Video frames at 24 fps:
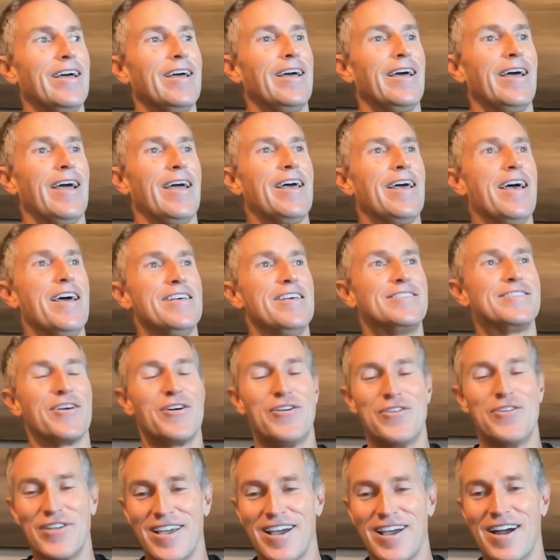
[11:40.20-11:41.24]
and so,
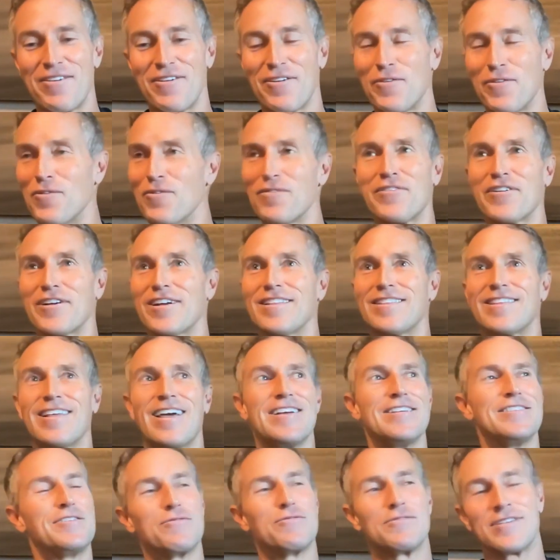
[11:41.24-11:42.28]
yeah, I won't forget that. And
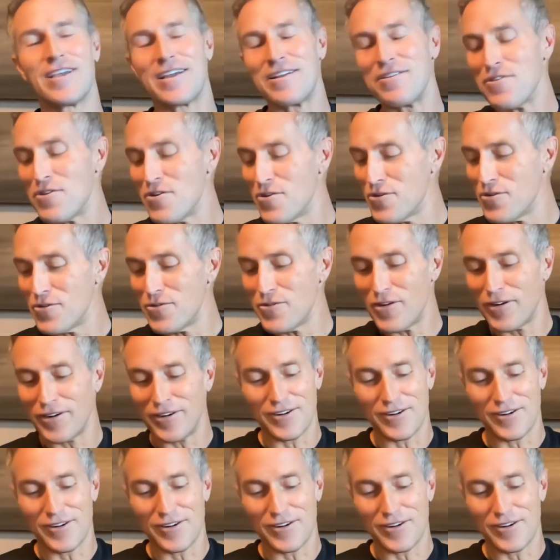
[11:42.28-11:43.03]
she was like, no,